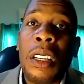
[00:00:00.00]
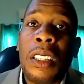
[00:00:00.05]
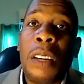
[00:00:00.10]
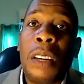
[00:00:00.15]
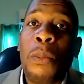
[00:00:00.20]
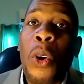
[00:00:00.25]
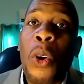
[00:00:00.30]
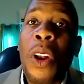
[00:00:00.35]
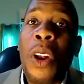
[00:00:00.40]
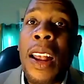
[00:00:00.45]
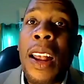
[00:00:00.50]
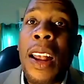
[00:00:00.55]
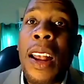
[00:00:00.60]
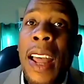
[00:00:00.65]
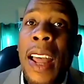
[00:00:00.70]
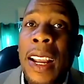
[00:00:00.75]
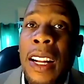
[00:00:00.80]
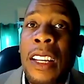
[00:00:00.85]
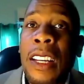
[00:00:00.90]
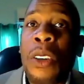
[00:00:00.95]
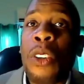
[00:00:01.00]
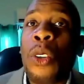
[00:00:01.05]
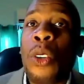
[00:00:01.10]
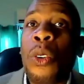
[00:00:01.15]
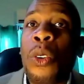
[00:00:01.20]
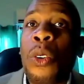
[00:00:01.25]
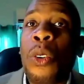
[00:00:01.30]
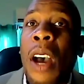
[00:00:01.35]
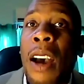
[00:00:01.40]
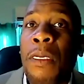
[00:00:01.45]
the more likelihood you
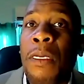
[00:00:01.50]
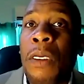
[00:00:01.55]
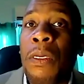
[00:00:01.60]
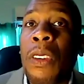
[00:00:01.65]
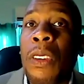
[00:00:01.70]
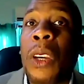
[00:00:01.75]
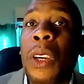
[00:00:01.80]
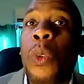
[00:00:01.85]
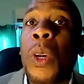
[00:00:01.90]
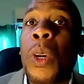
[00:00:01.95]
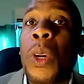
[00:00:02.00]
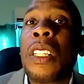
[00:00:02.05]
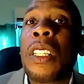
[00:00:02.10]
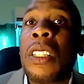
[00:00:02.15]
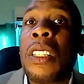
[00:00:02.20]
have of liquidity